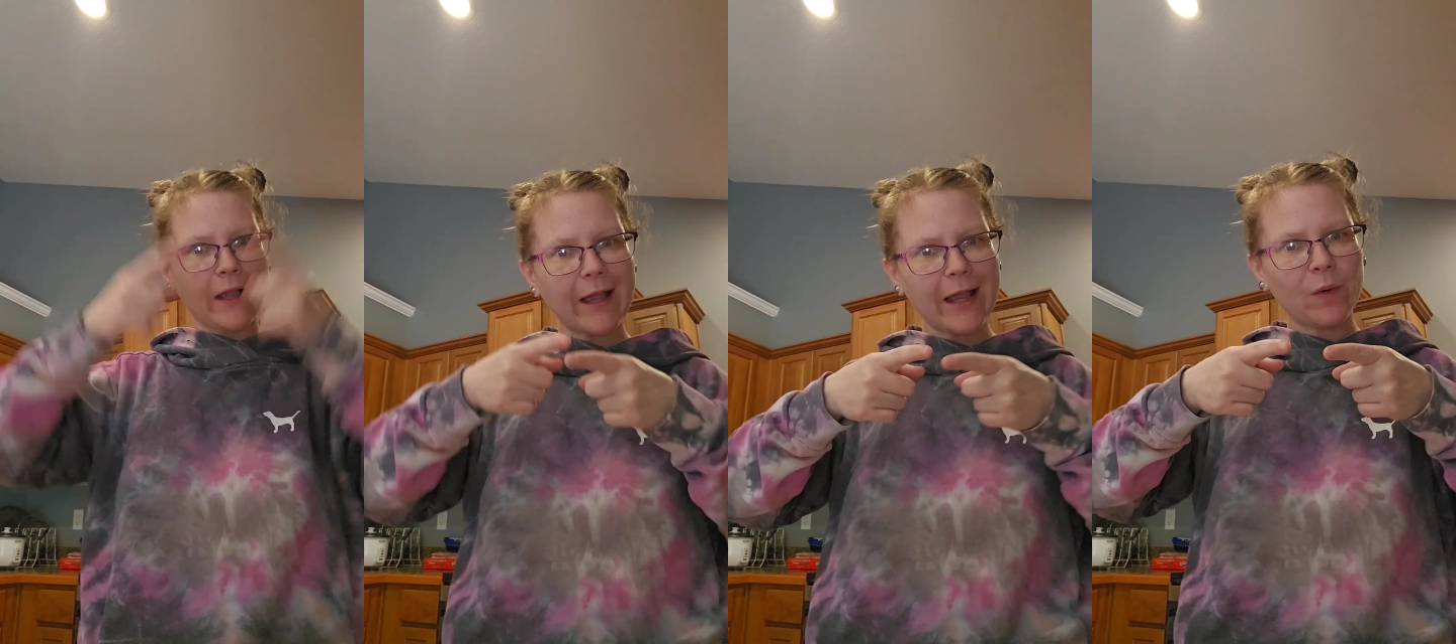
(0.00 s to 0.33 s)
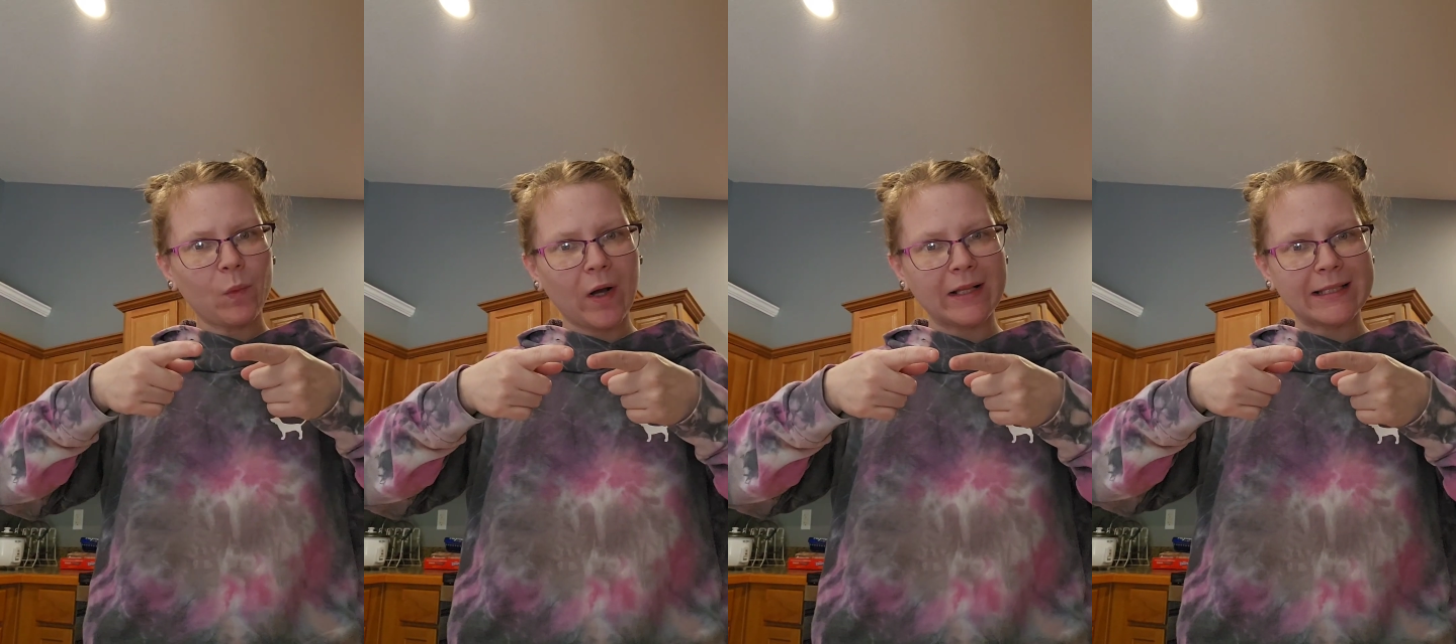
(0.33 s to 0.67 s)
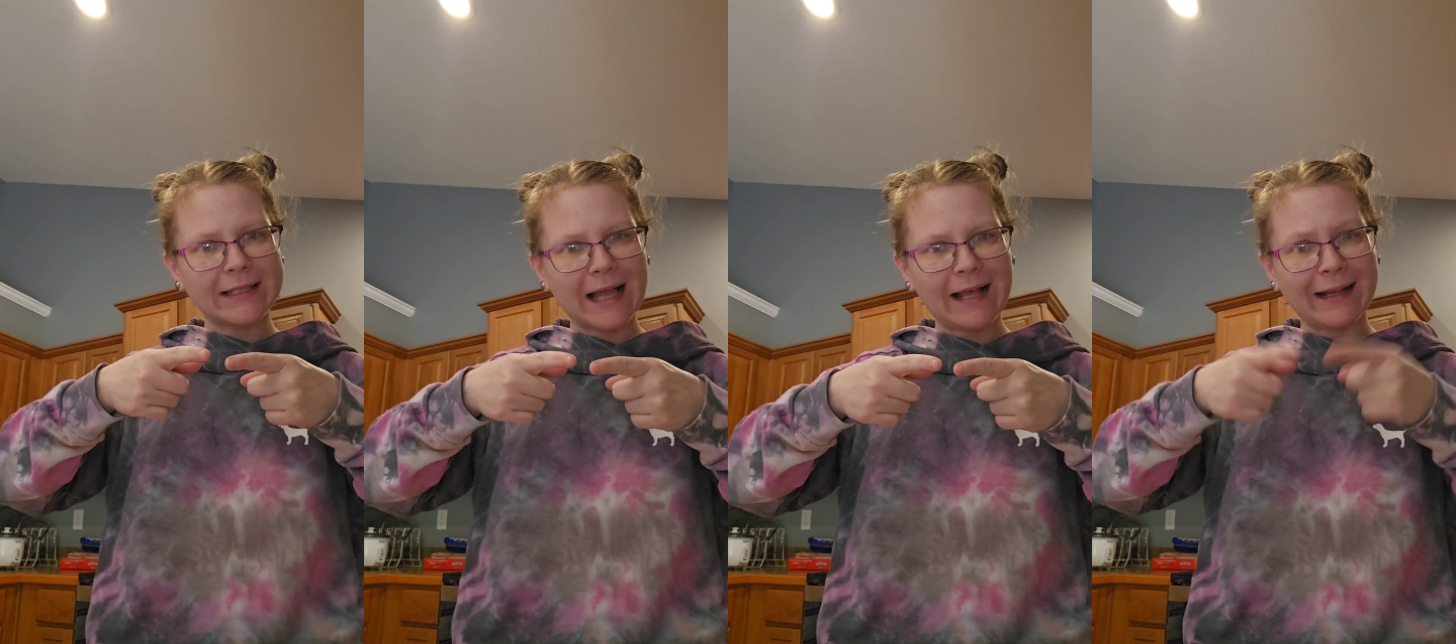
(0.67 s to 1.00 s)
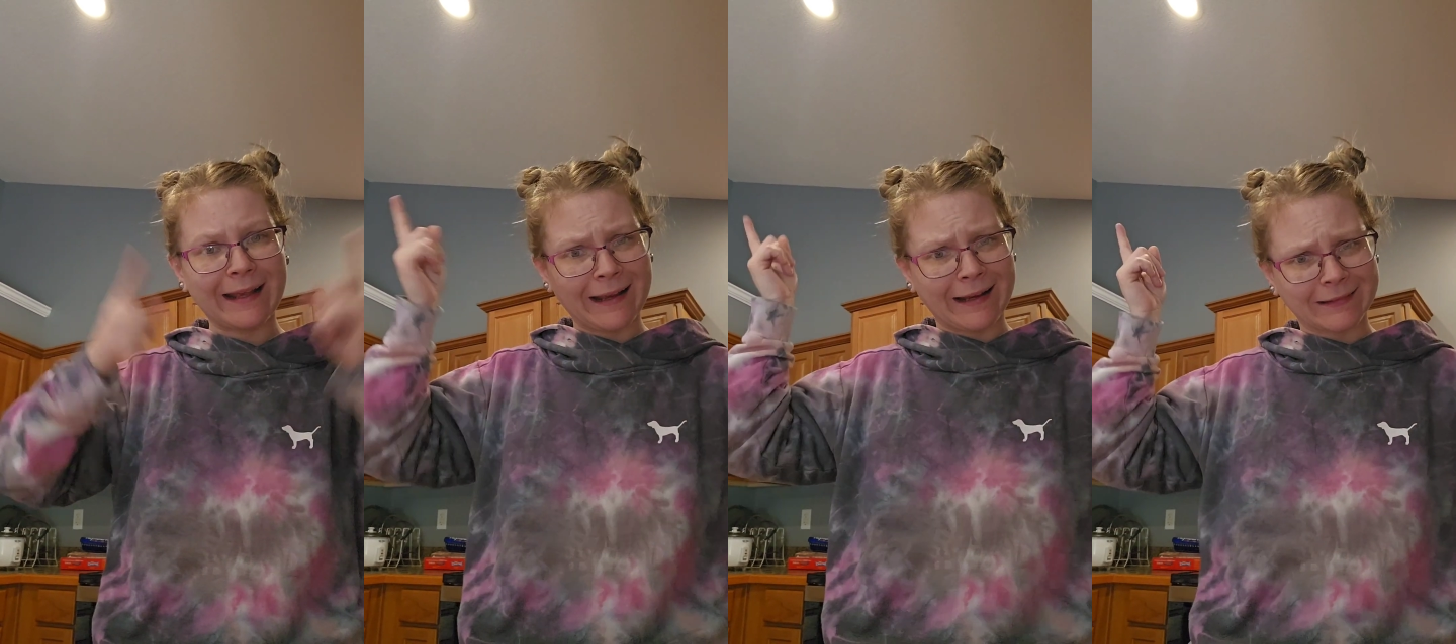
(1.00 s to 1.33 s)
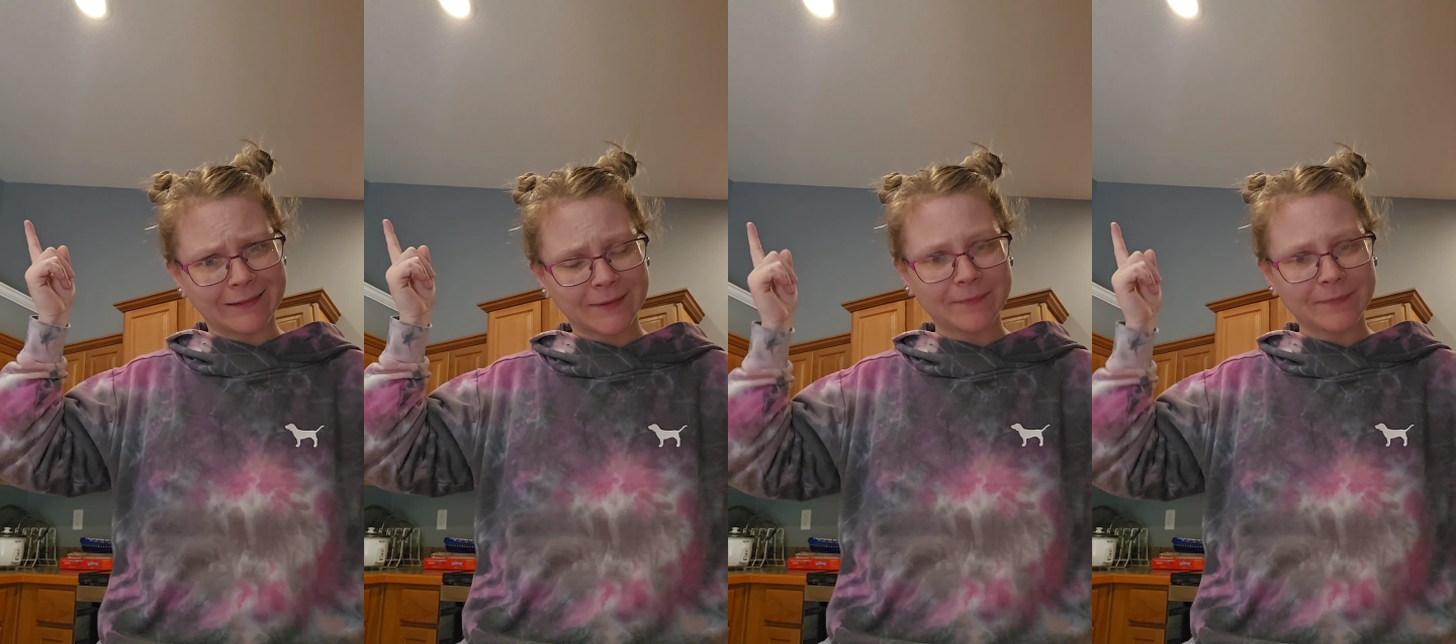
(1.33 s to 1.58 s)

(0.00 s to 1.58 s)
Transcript: in one setting?